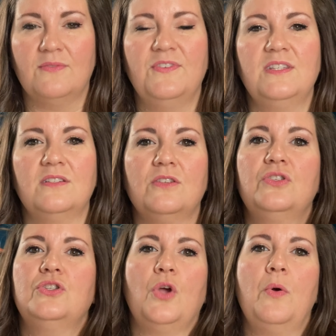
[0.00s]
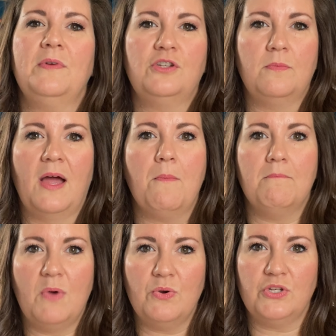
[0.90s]
physics is so much about
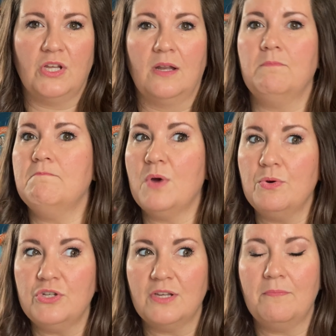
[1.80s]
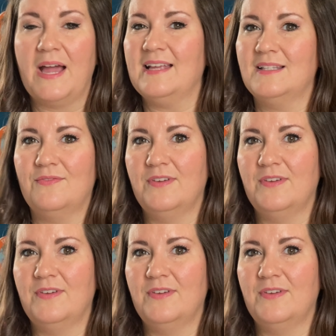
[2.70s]
motion, and motion by its